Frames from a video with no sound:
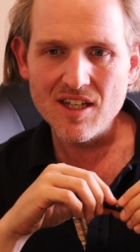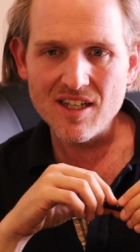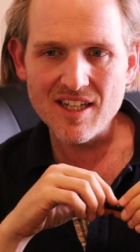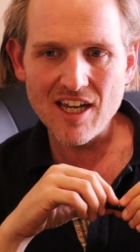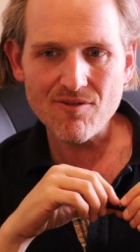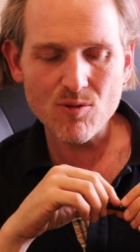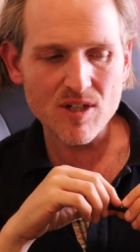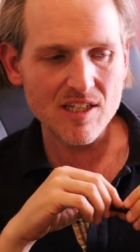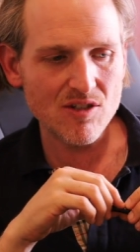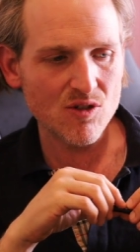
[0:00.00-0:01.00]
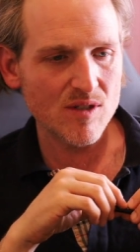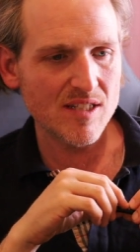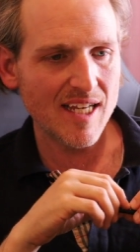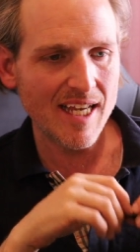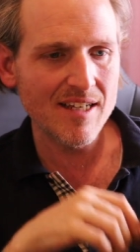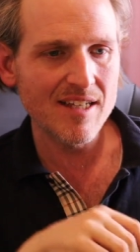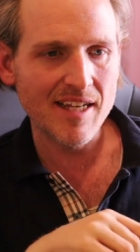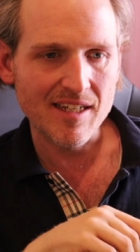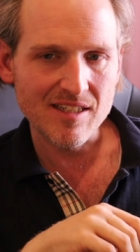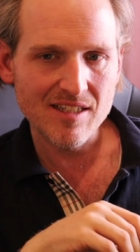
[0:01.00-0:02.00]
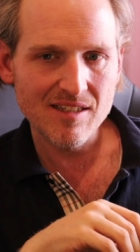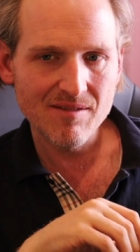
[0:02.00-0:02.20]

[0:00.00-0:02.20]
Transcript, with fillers: Gate 42 is endings.